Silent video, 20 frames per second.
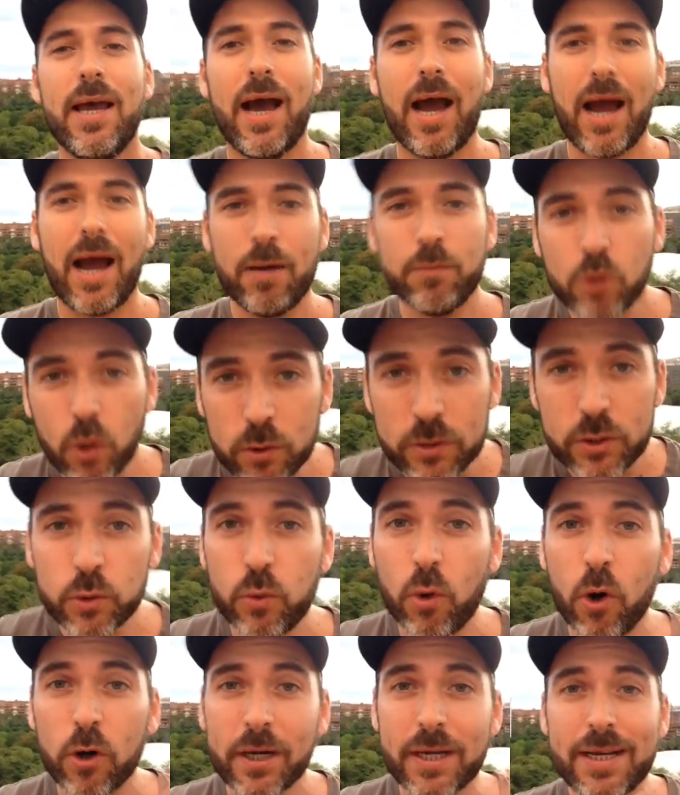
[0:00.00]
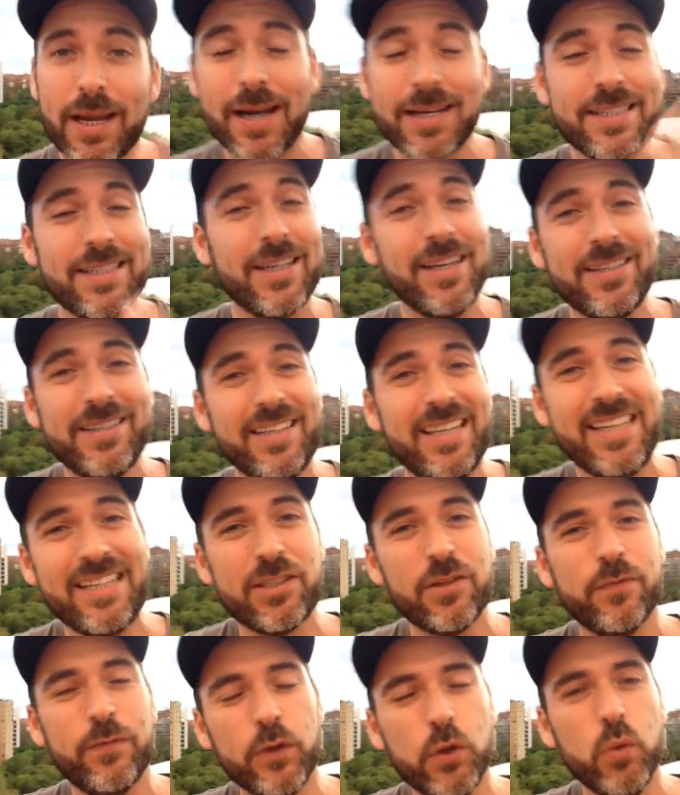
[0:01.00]
I'm going to organize an
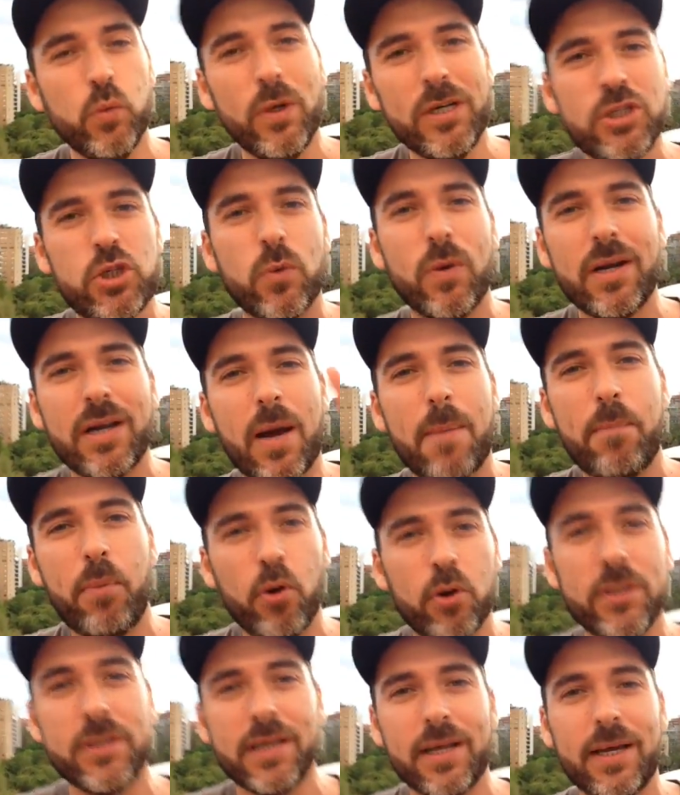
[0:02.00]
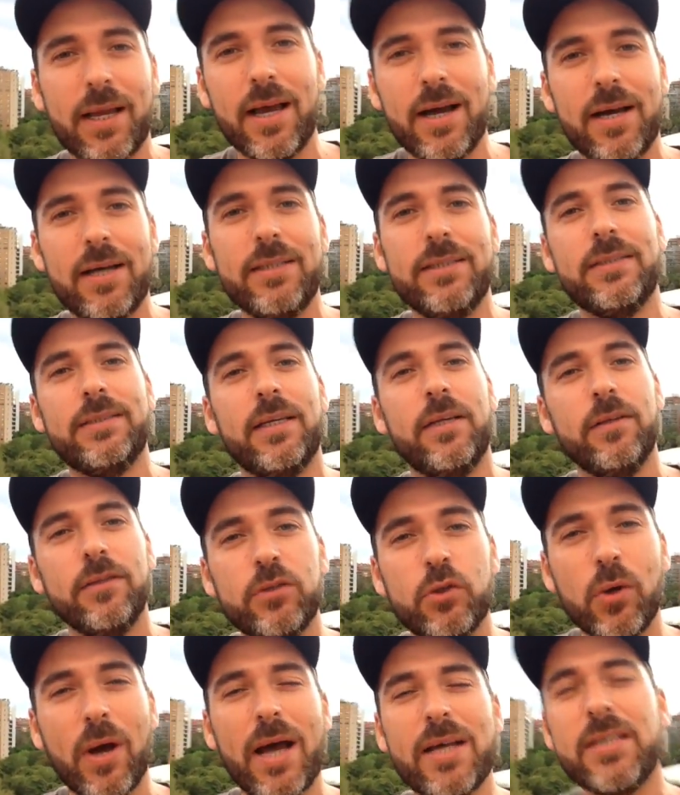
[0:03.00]
interview with Joan Laporta, guys,
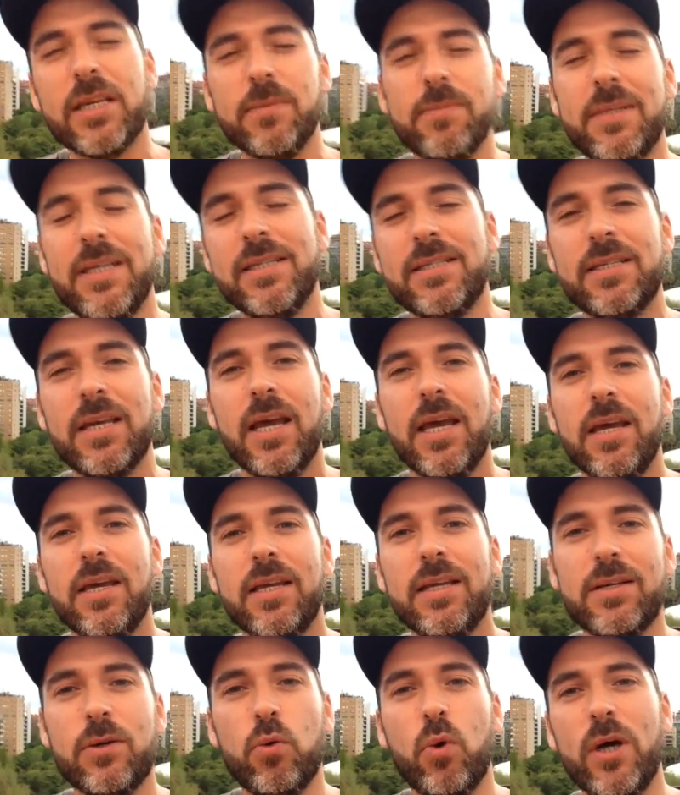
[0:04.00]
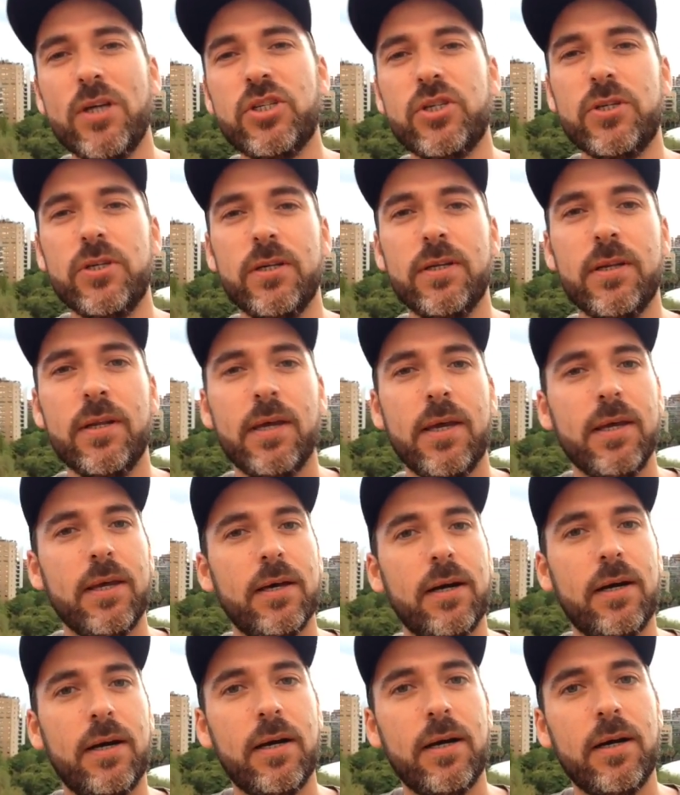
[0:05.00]
to ask him this question
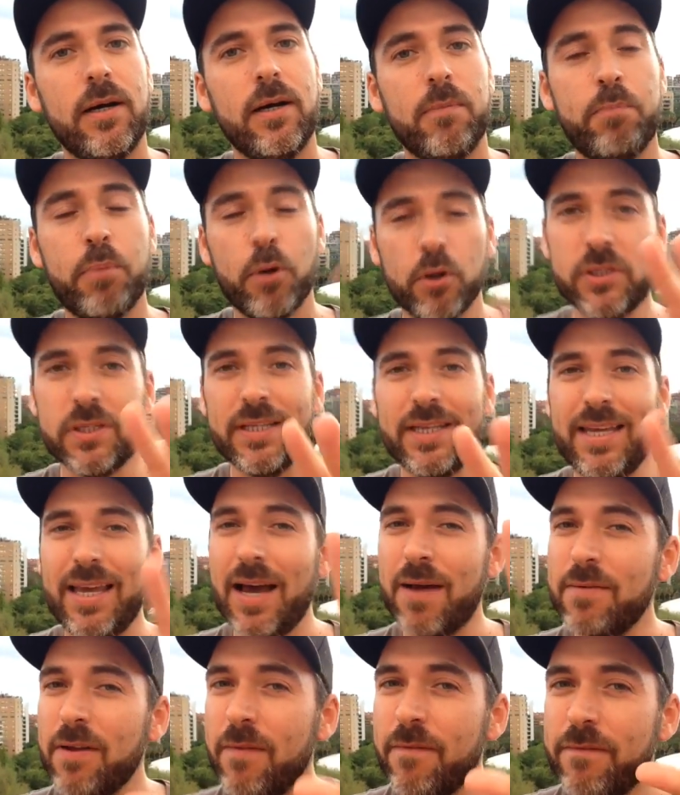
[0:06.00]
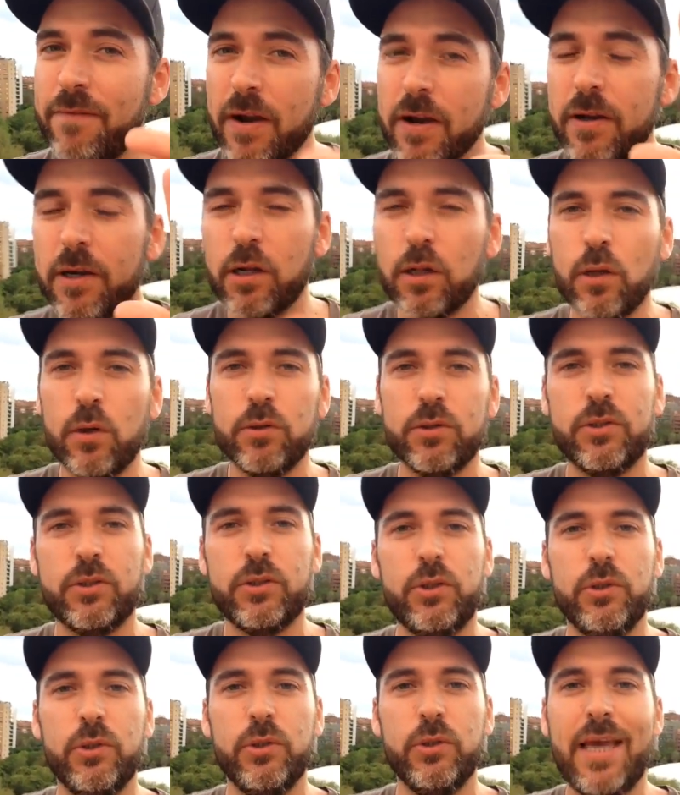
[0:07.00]
personally, and I'm very close
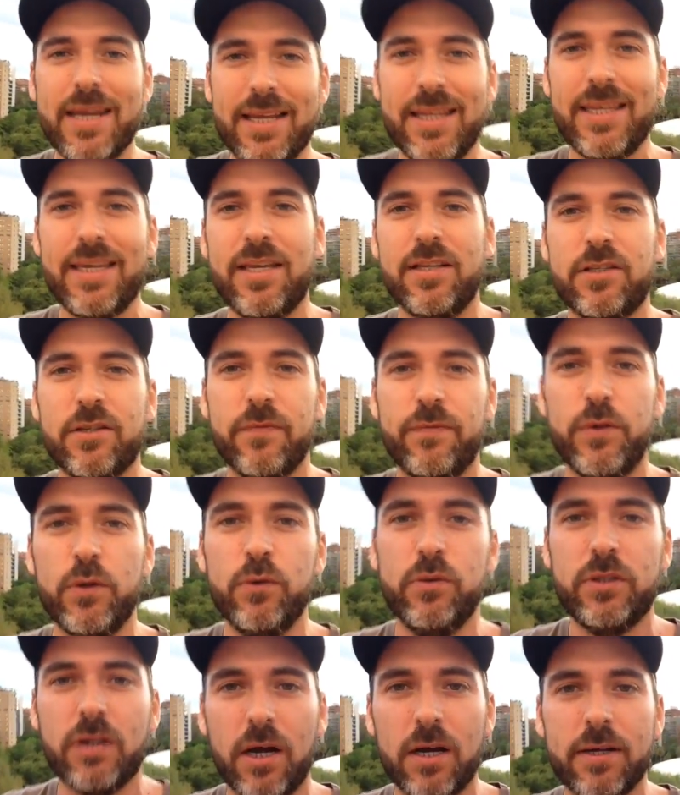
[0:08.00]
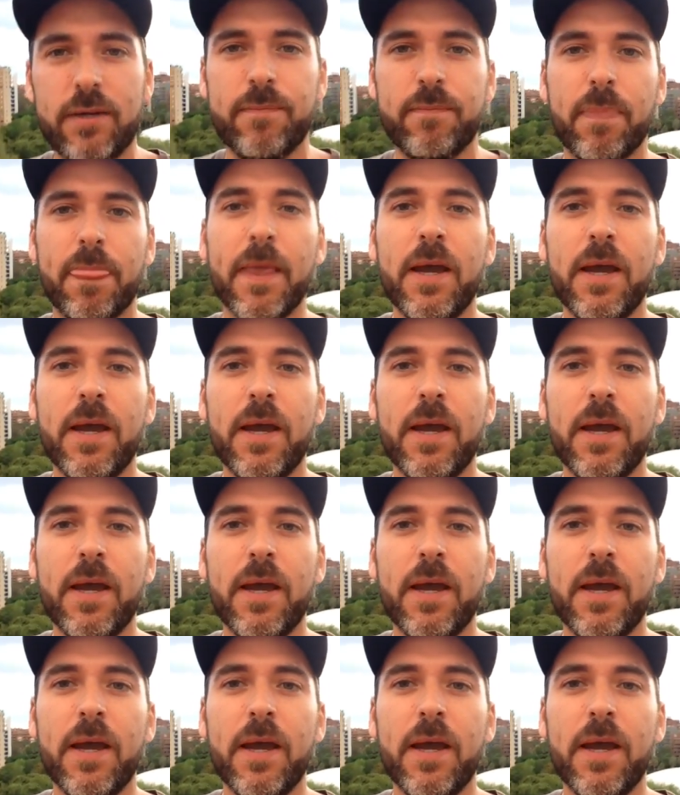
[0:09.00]
to getting the interview done.